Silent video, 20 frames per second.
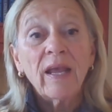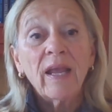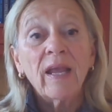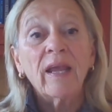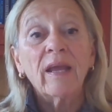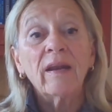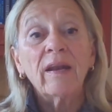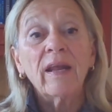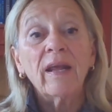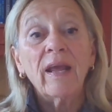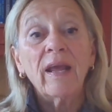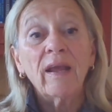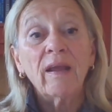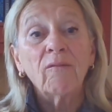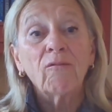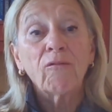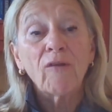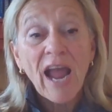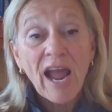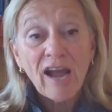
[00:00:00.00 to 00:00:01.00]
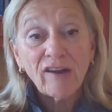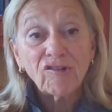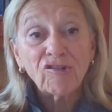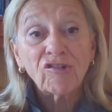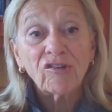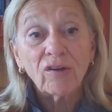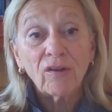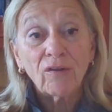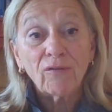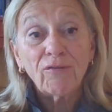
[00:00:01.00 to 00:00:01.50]
in a
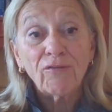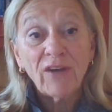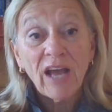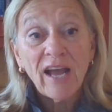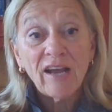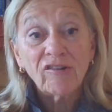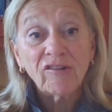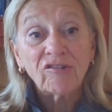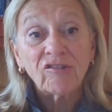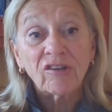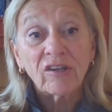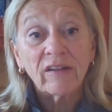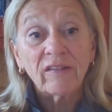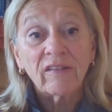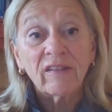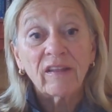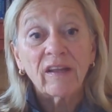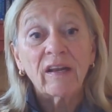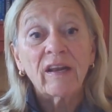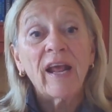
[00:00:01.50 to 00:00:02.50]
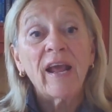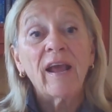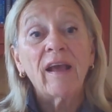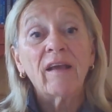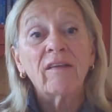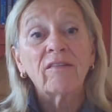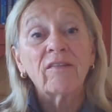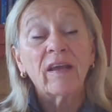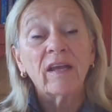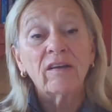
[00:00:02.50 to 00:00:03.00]
rational fashion that
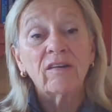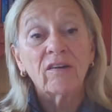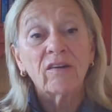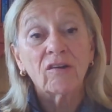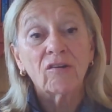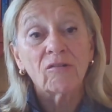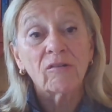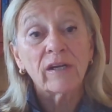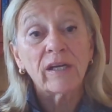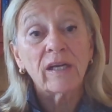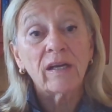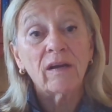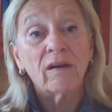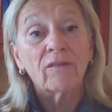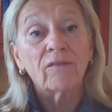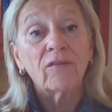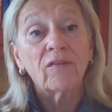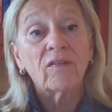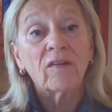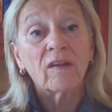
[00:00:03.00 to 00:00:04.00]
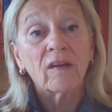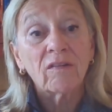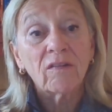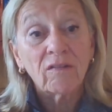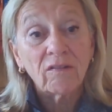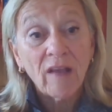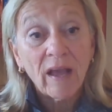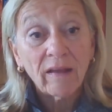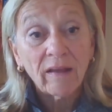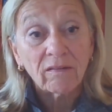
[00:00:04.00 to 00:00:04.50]
has a degree of
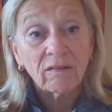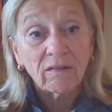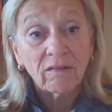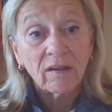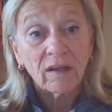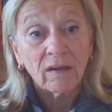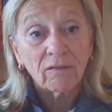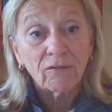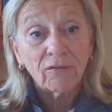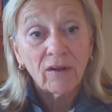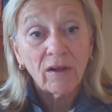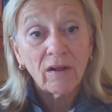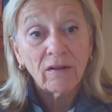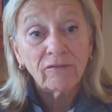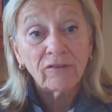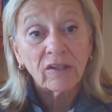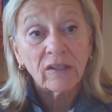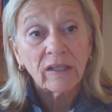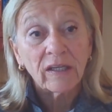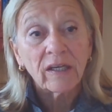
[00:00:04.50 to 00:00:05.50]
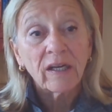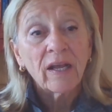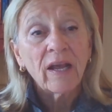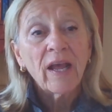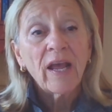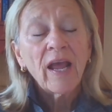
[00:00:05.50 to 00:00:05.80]
success involved in it.